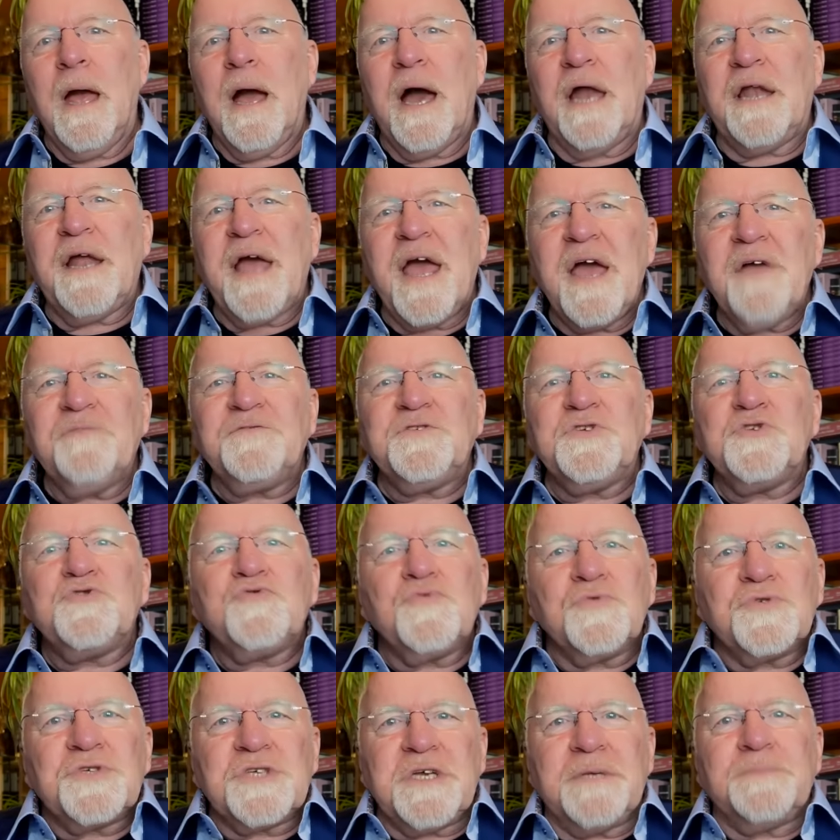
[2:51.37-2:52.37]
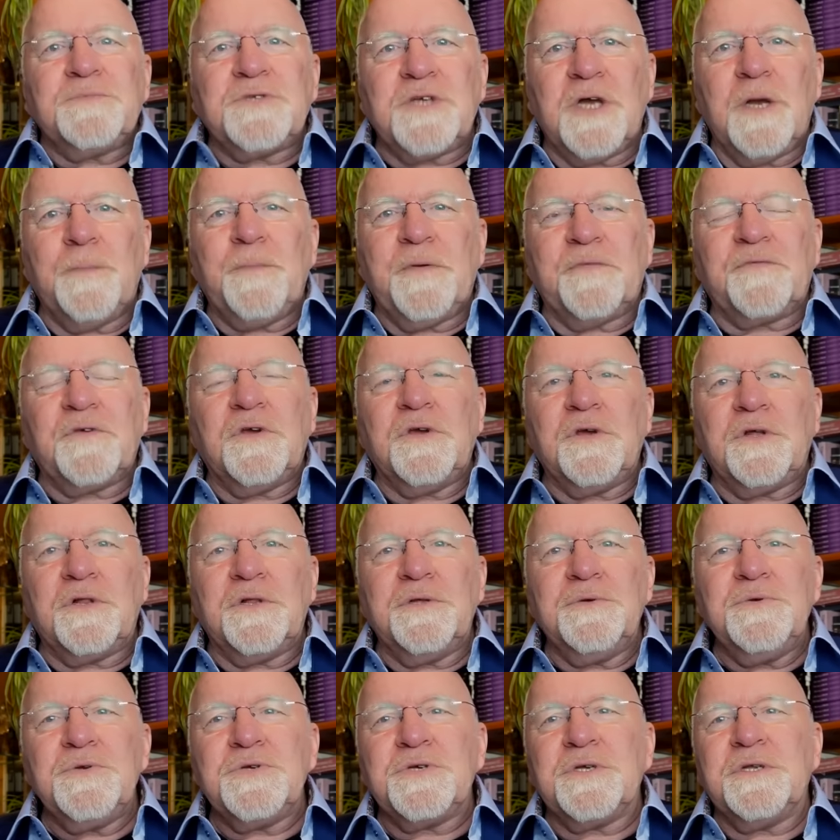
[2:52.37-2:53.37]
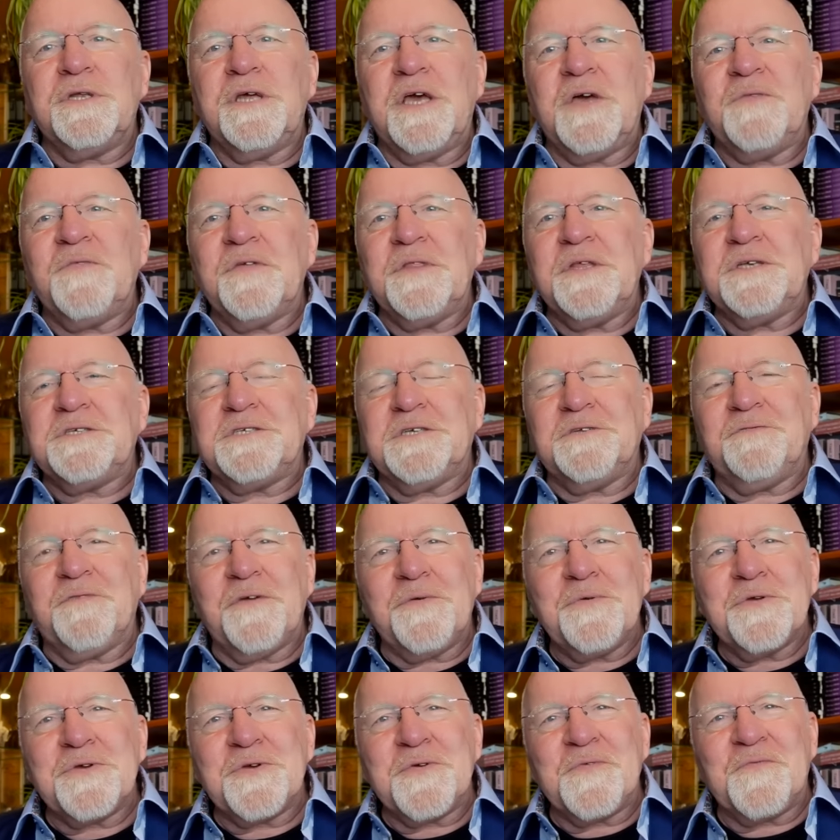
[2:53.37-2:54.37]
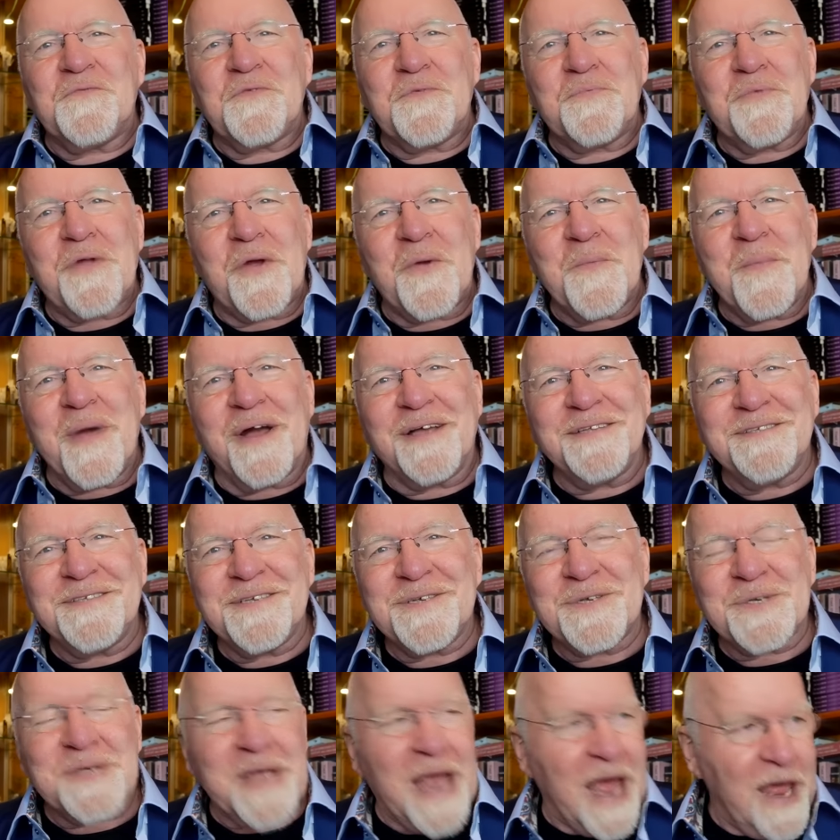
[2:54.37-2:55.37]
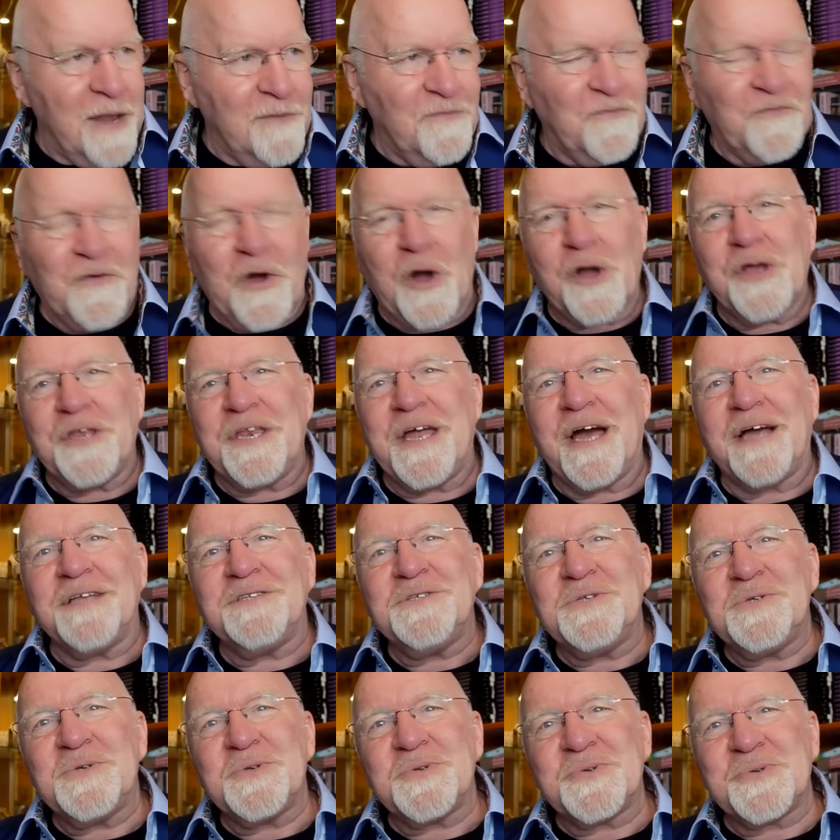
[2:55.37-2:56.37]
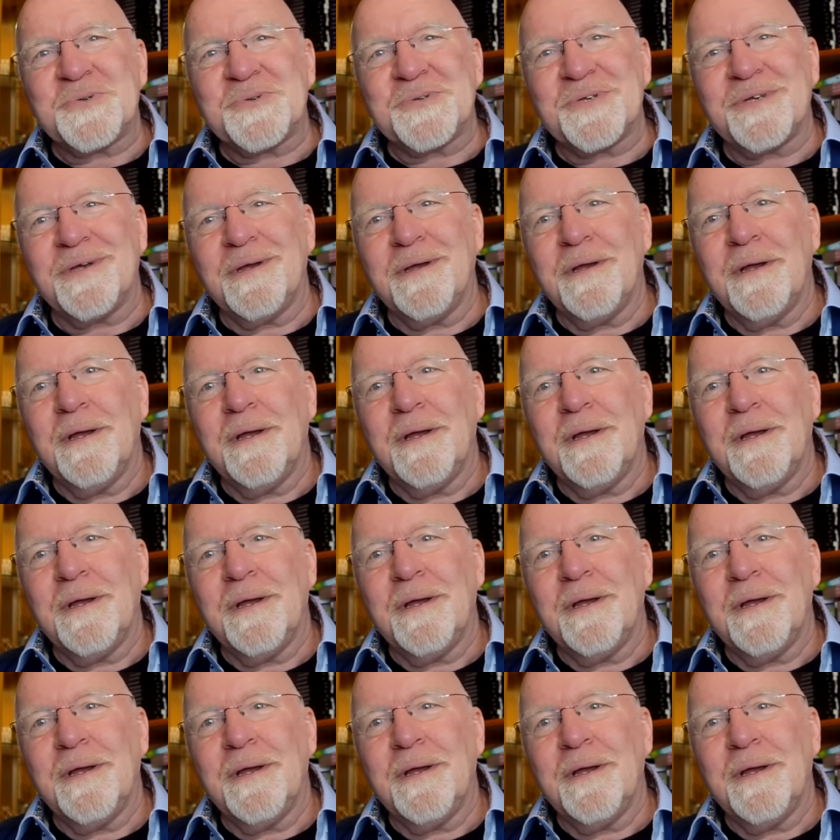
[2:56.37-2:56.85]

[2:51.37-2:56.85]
And I have to draw some type of conclusion here that this is very good for romance and finance.